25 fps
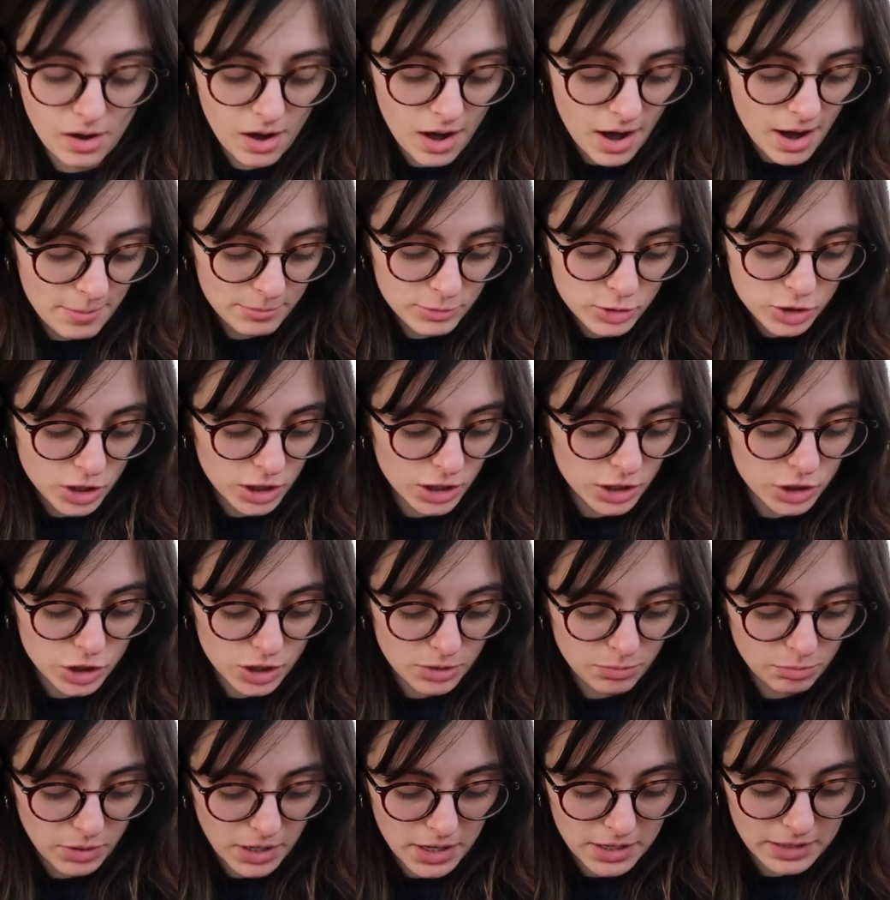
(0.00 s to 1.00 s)
I'm just gonna
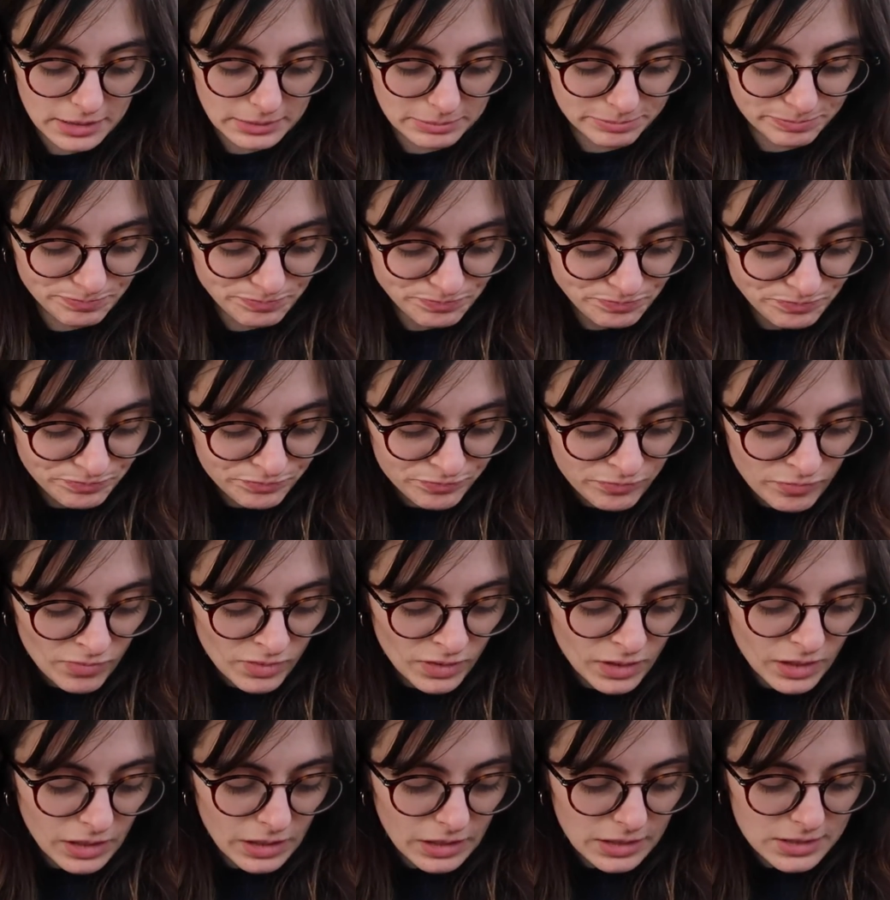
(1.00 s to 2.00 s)
jump right in.
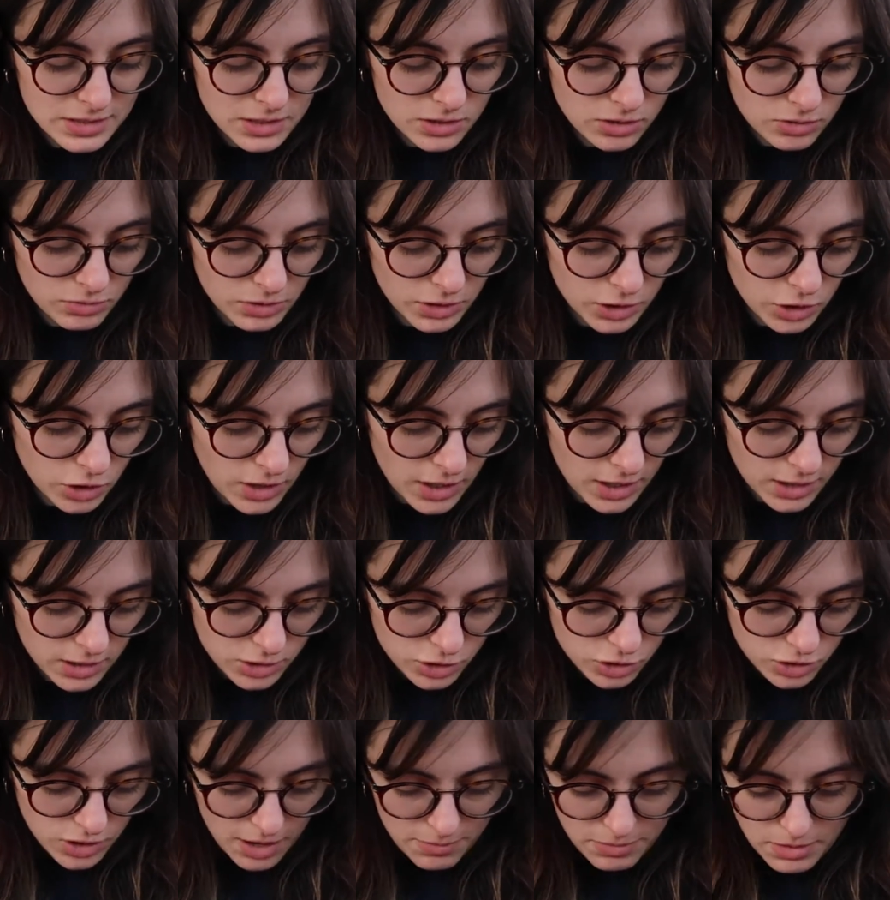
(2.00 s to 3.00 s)
Because I don't really know how to
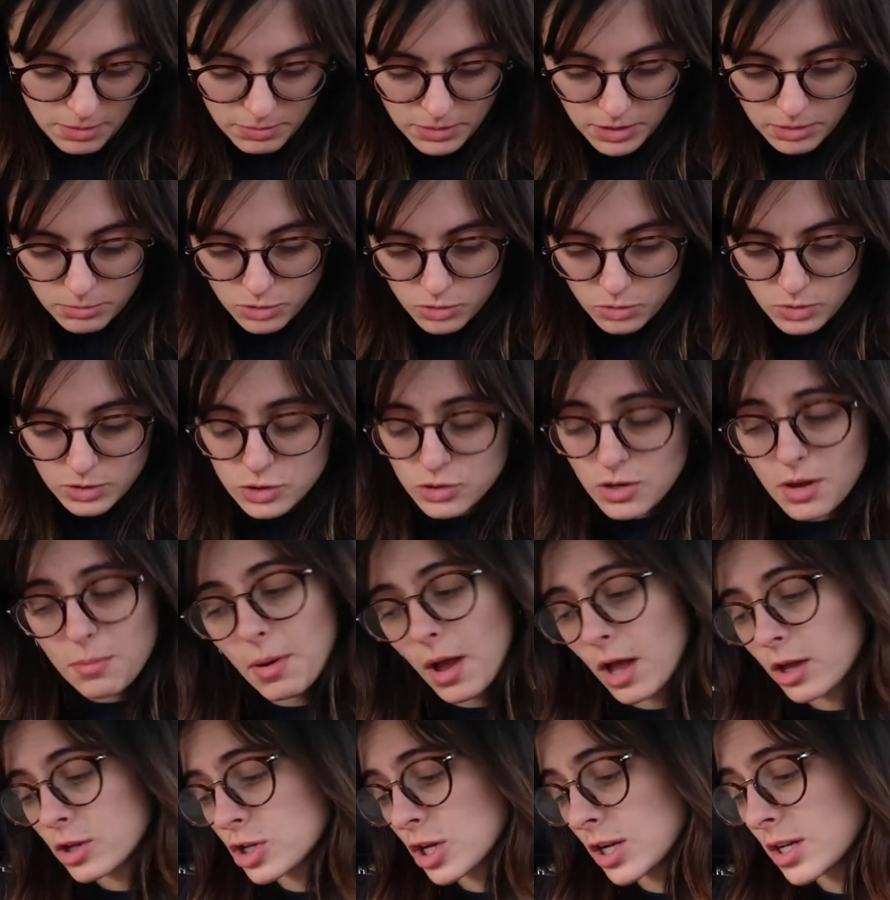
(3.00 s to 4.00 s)
describe that peanut butter one, so I
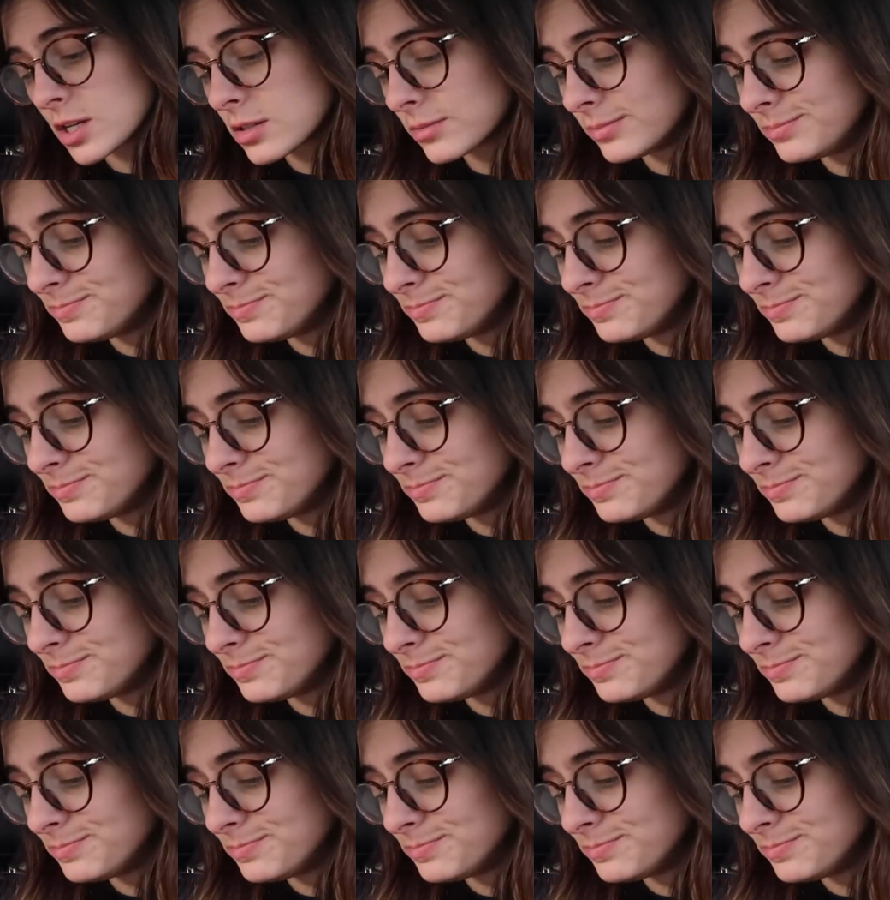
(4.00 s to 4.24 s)
apologize.